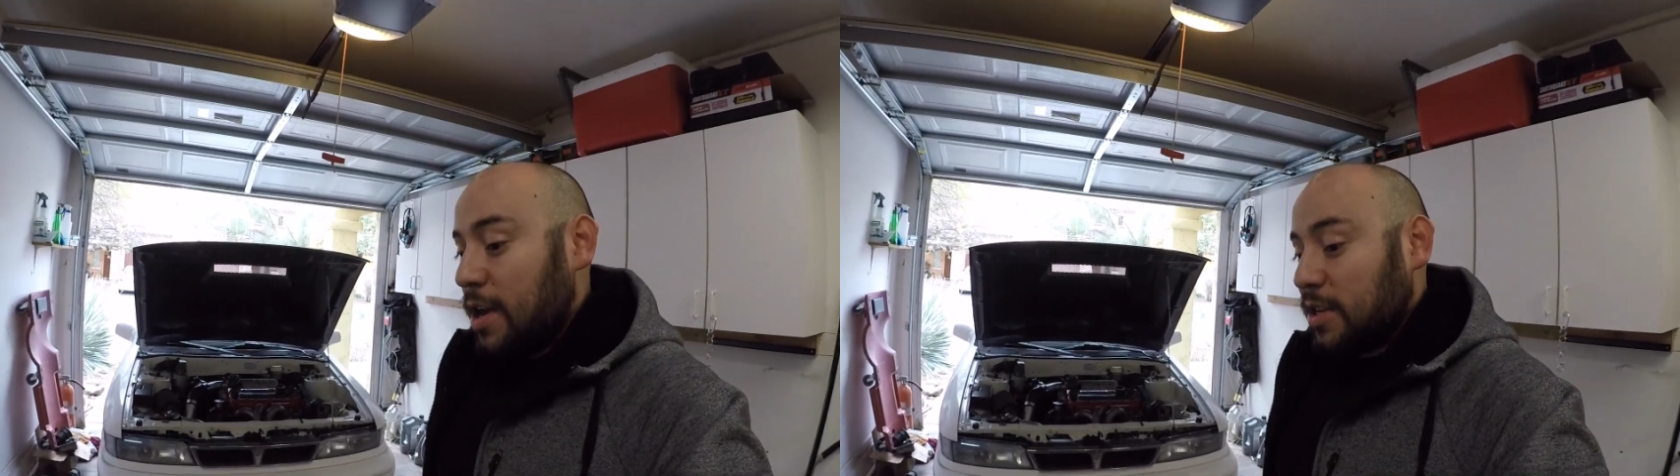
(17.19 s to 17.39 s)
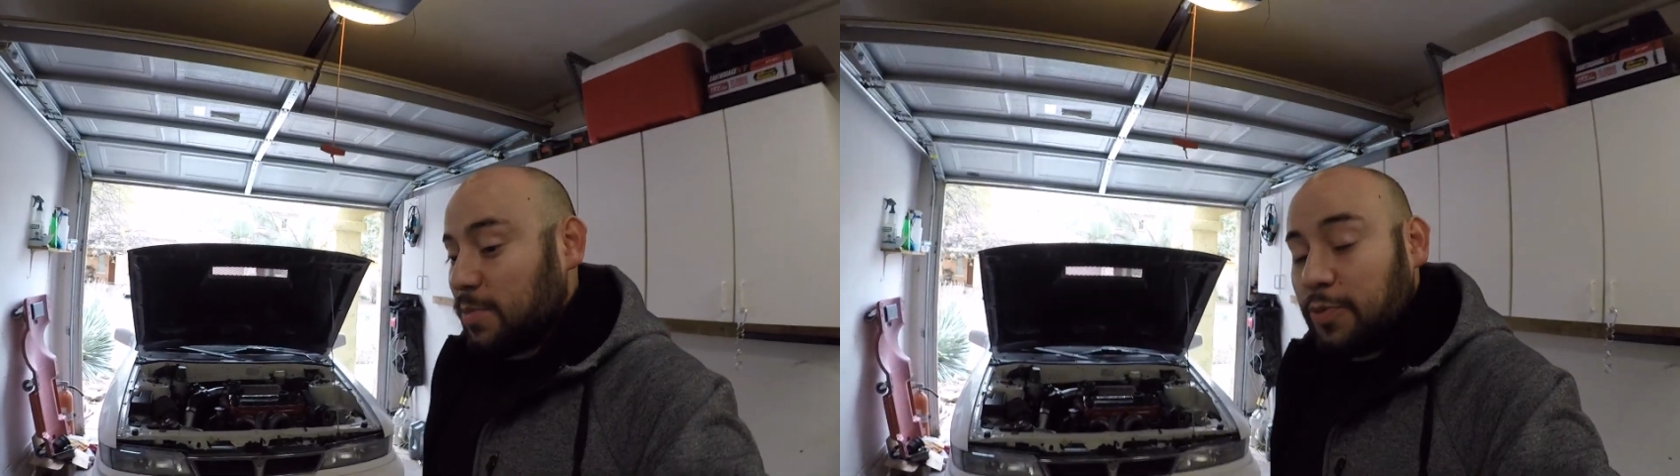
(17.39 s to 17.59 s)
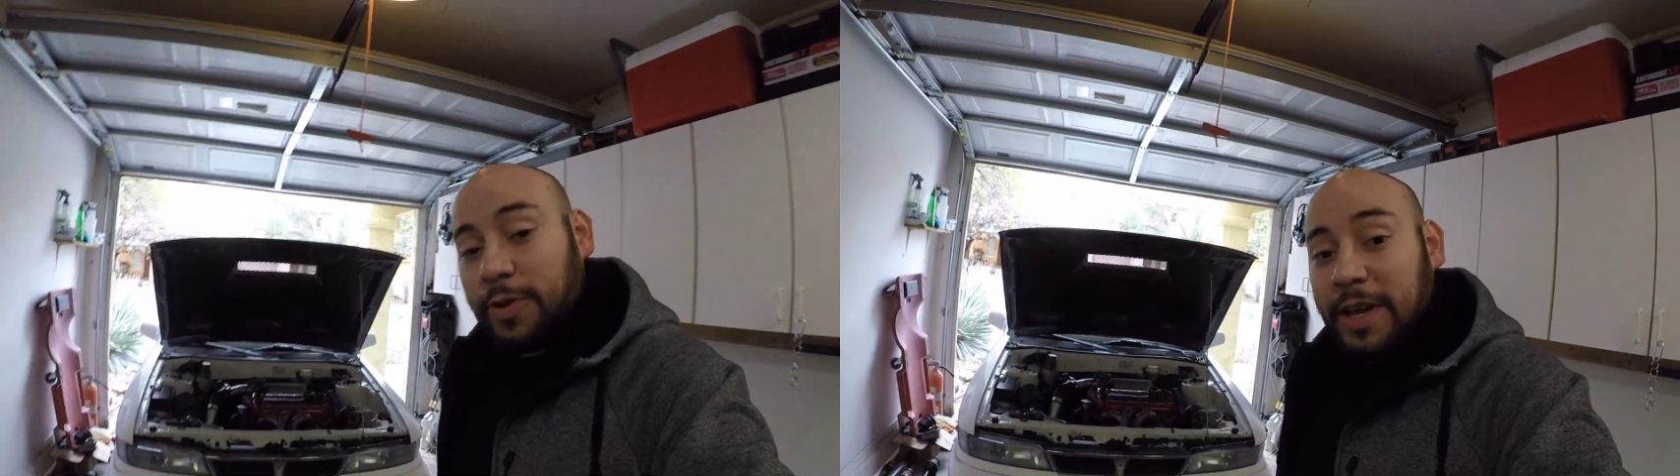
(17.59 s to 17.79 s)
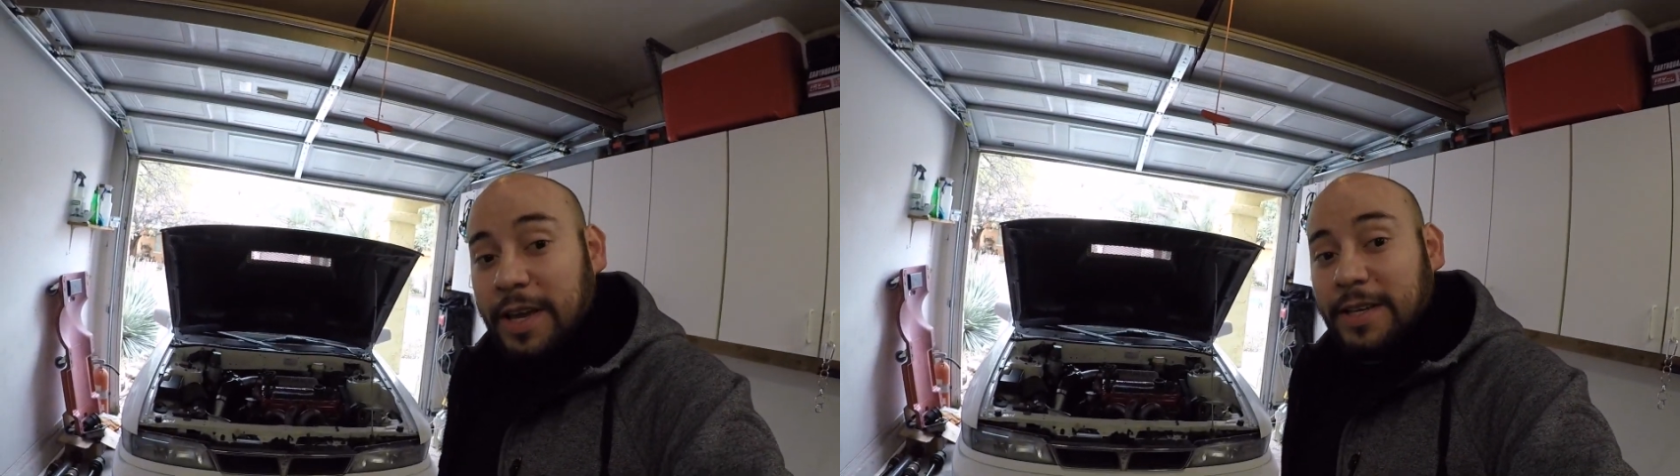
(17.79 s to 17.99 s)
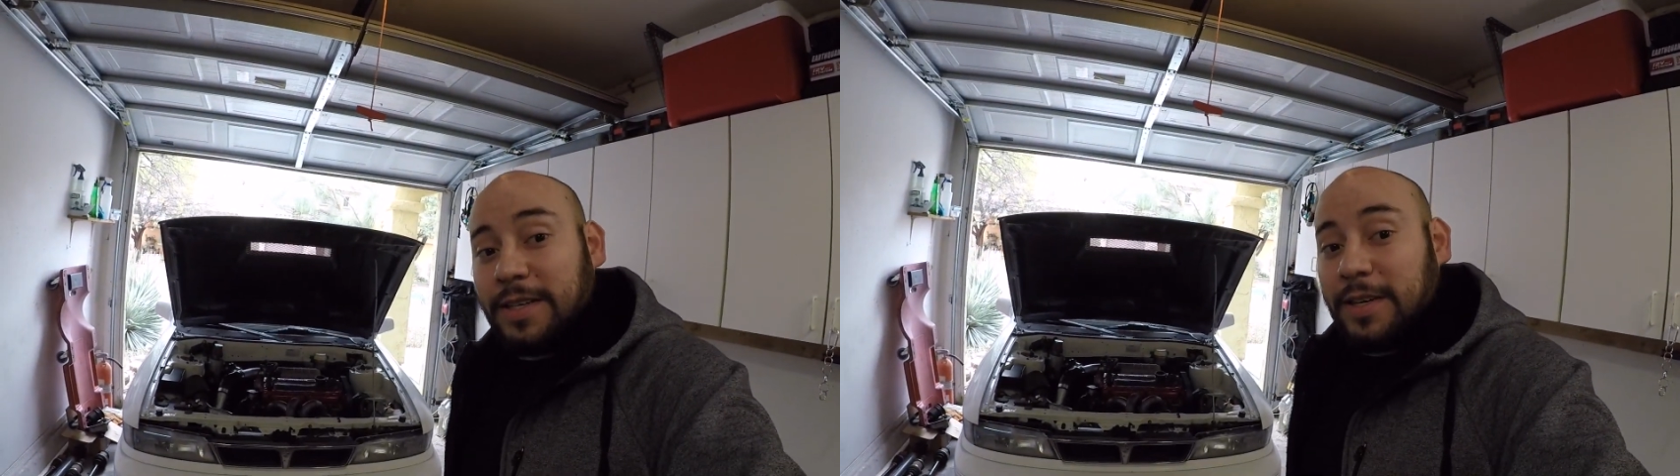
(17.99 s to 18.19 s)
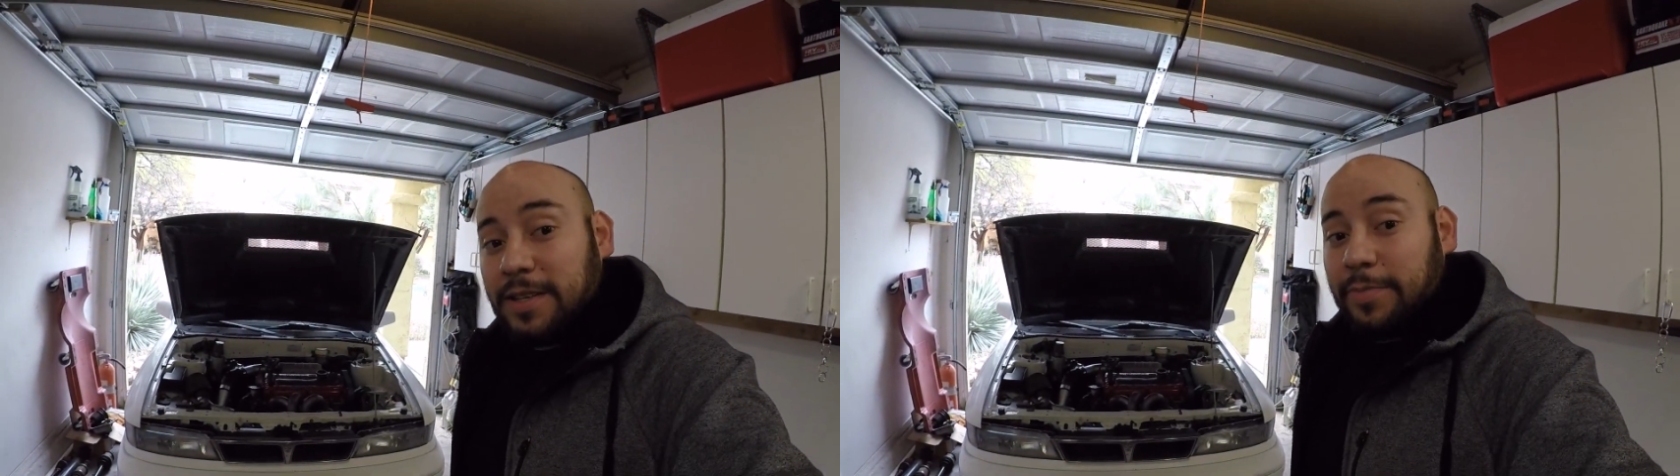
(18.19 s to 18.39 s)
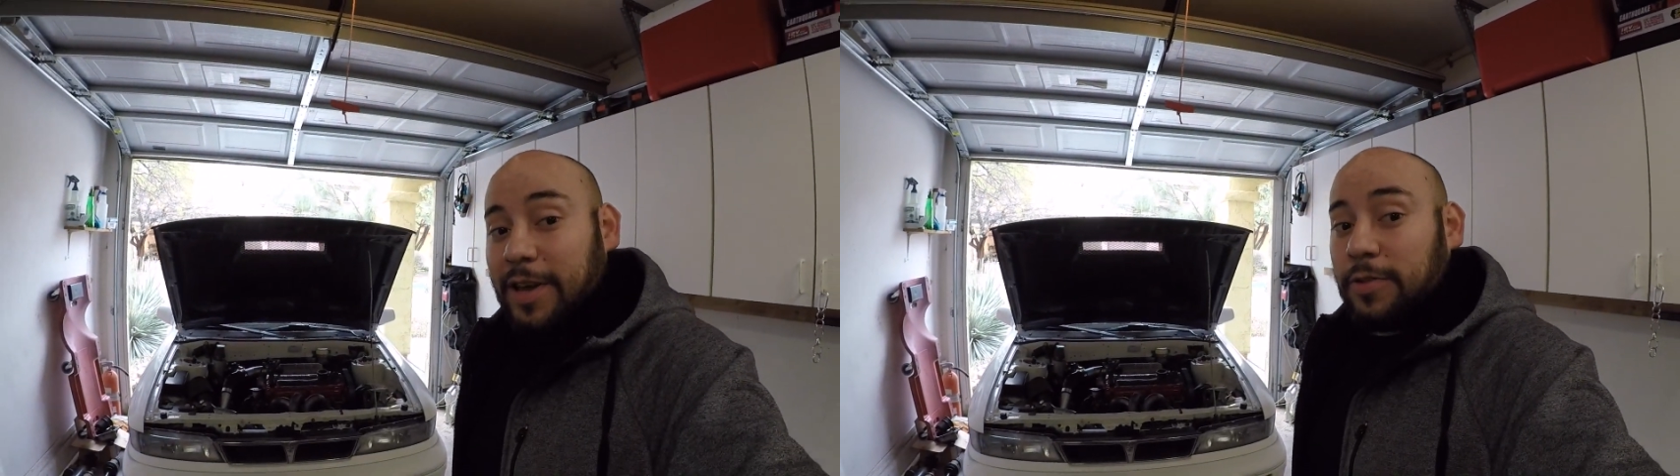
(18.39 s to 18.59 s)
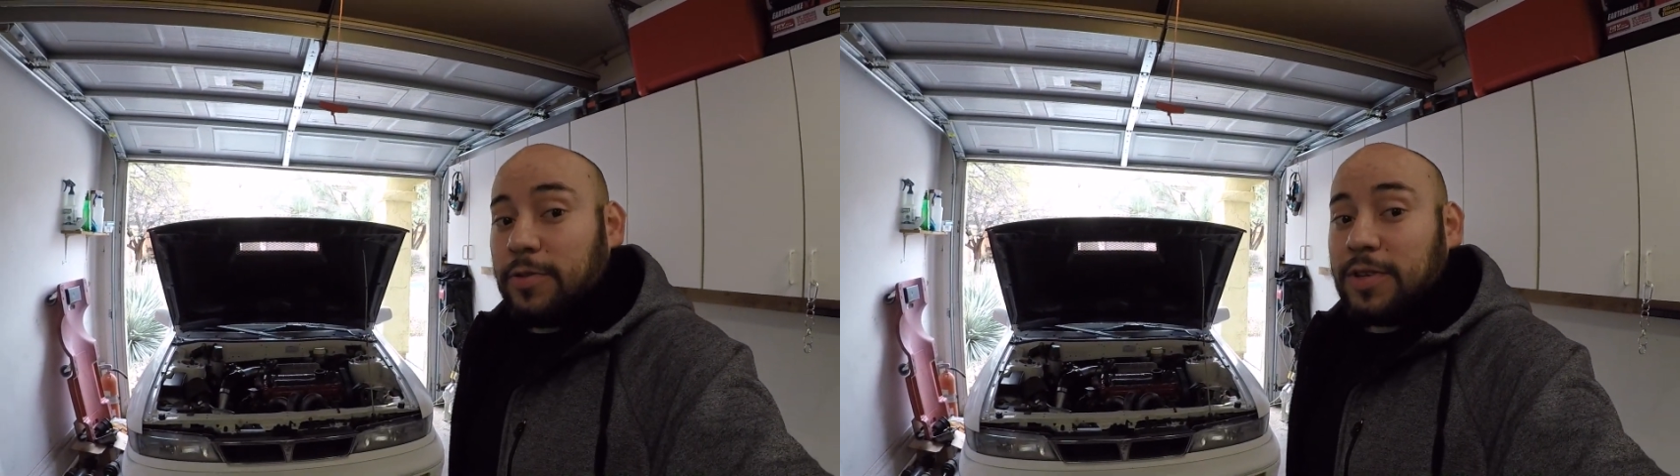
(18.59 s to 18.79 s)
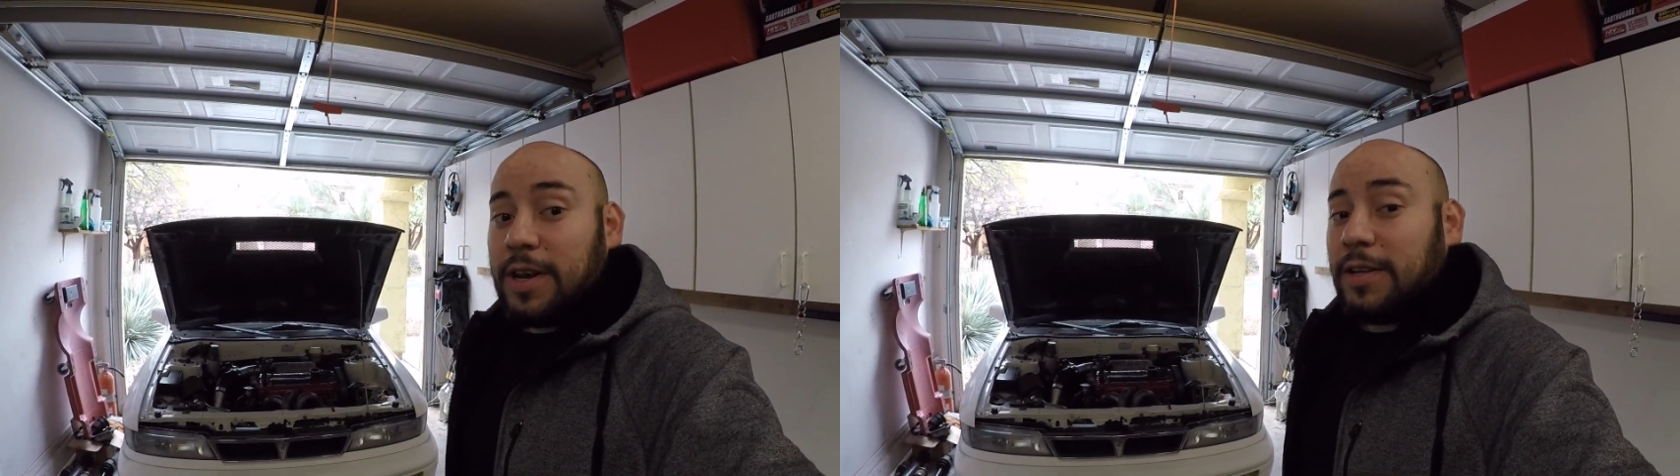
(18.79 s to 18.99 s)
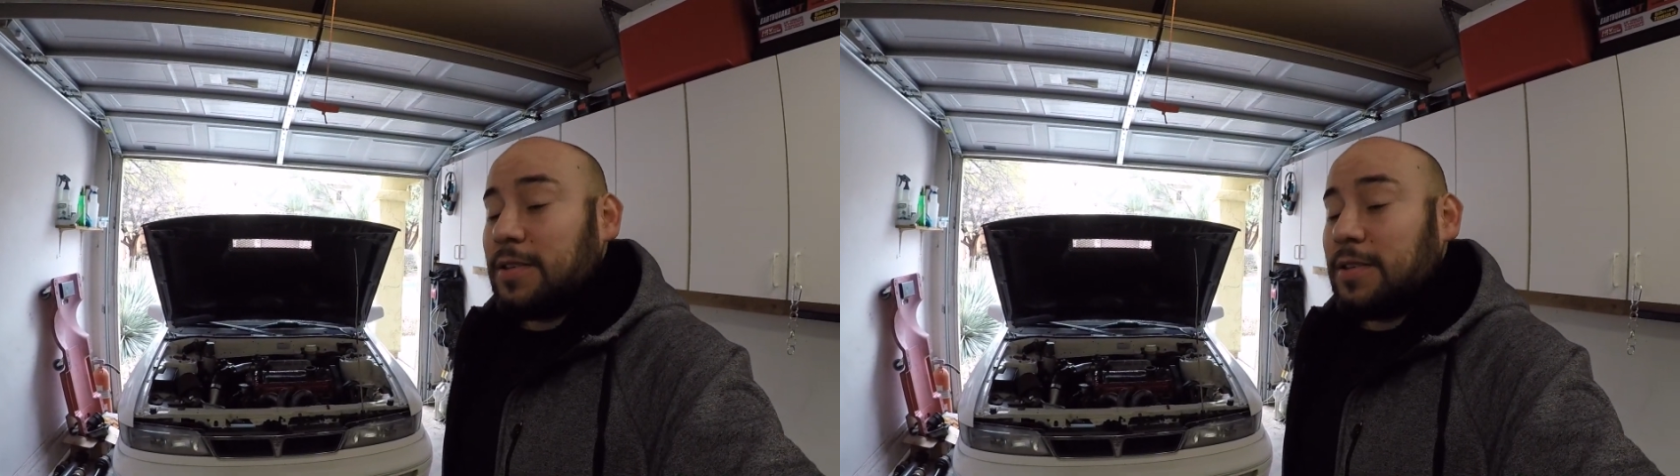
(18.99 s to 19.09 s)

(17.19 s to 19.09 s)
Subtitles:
It's pretty easy to make those kinds